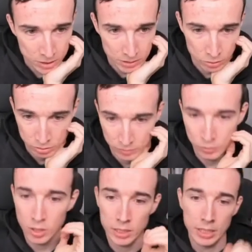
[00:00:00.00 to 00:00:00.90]
queen to
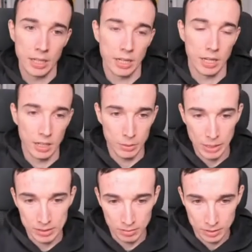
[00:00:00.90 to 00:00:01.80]
f4, uh,
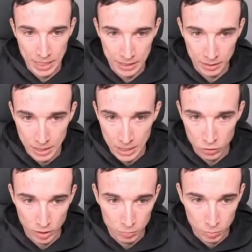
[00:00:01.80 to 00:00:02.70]
white is attacking the
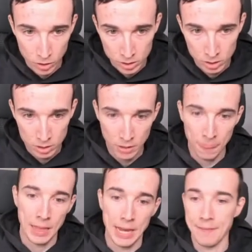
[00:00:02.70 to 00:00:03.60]
h6 pawn.
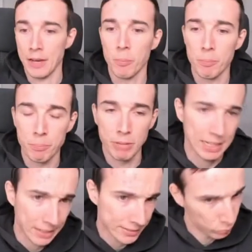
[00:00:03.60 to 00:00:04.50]
And now
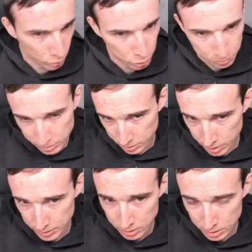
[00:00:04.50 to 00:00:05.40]
black doesn't want to
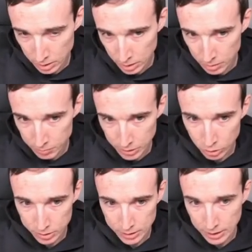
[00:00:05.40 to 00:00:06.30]
preserve it,
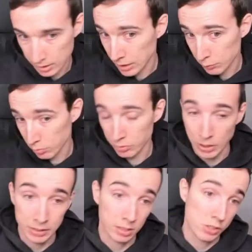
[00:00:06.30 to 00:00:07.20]
because then that would
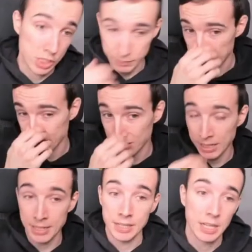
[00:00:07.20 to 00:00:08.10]
surrender the g5
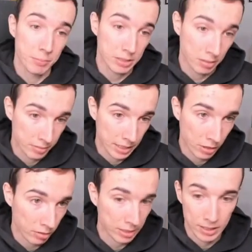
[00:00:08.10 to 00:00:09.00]
square, but instead
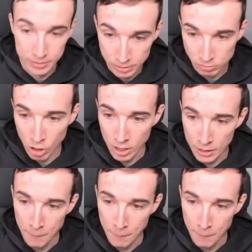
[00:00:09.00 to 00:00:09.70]
just castles long.